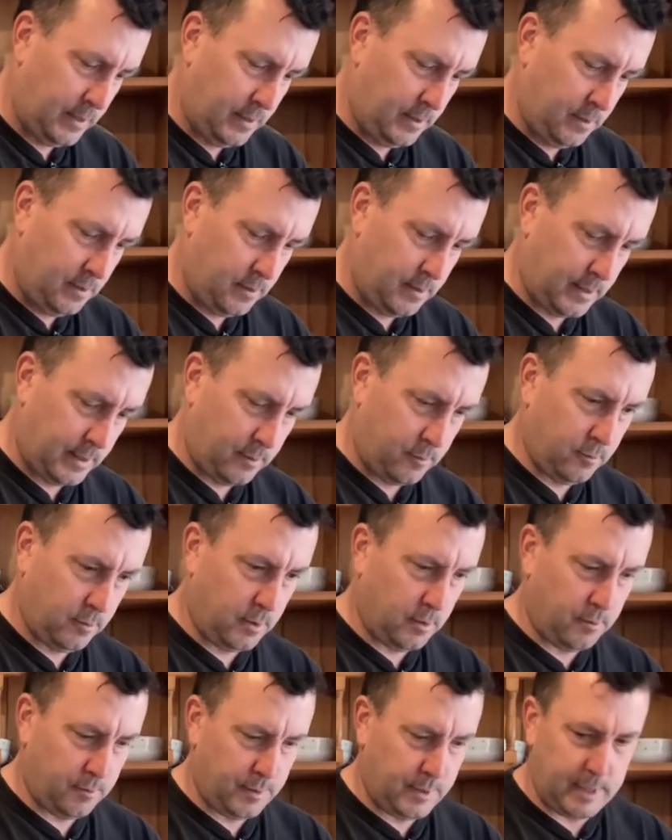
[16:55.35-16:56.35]
that will
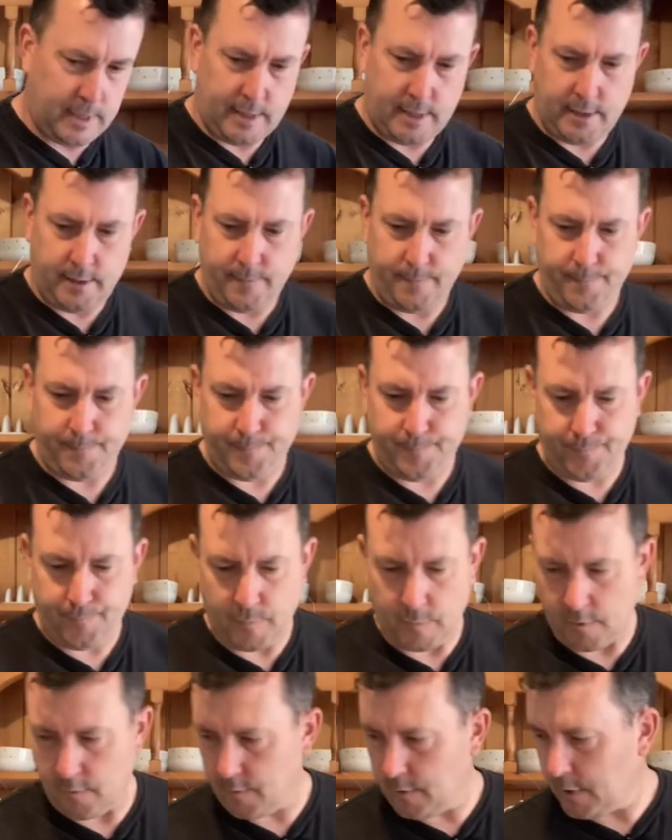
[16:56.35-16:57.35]
go on there
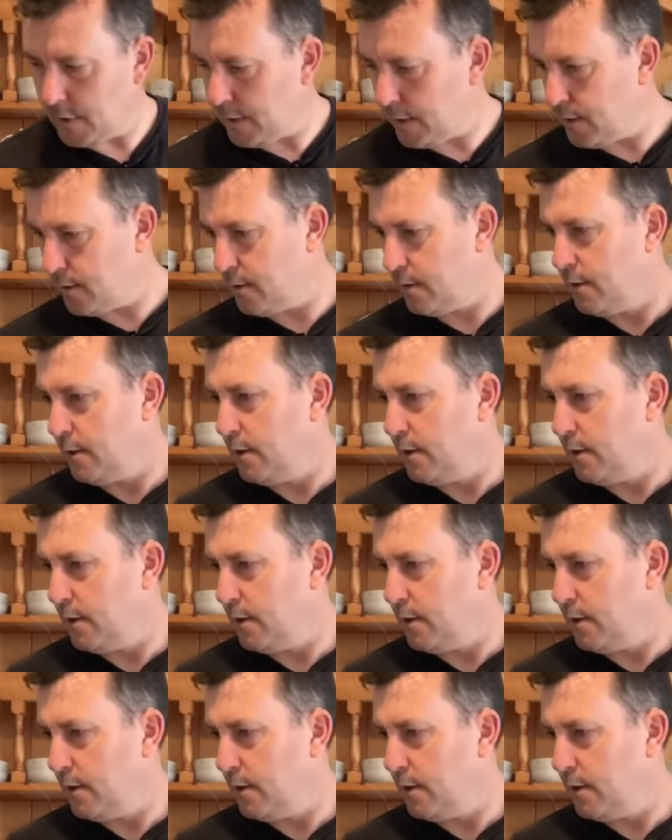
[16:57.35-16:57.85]
like that.